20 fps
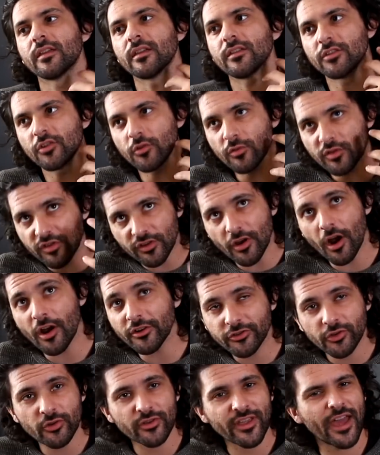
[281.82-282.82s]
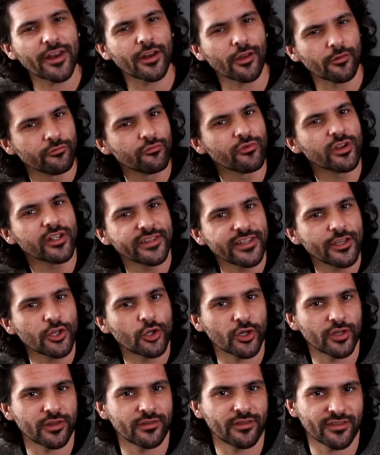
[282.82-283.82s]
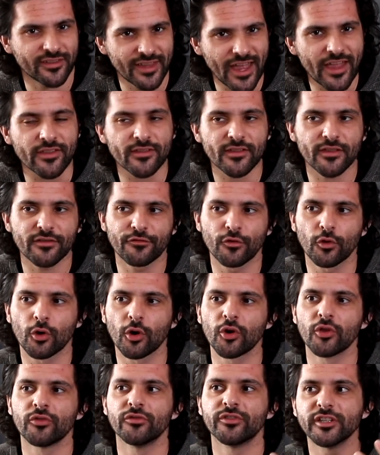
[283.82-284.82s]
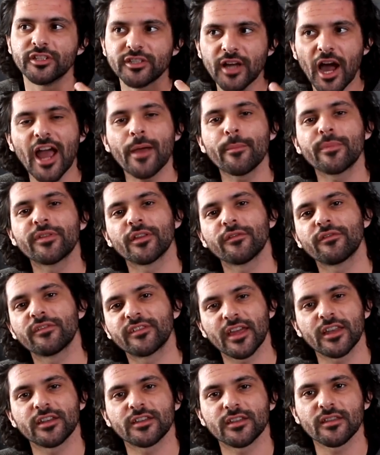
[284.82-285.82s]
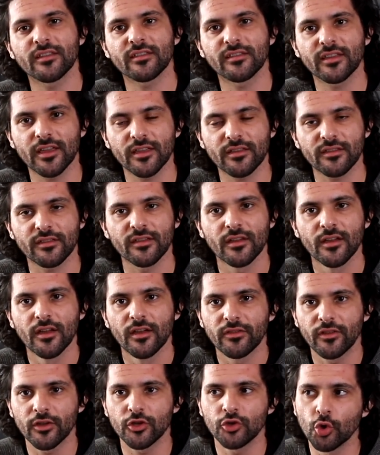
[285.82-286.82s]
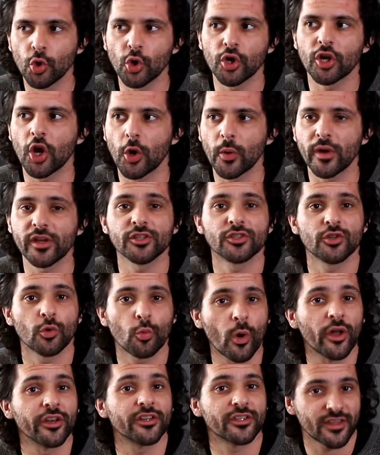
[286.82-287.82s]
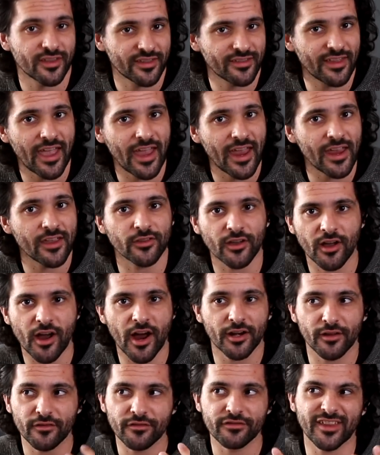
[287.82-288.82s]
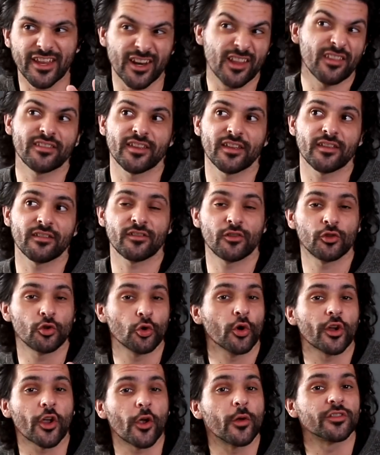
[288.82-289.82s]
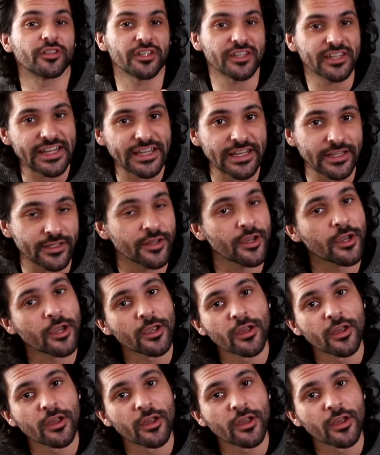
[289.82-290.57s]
You start to get a really good sense for the types of sentences that you're going to want to say, the kind of sentences you're going to need.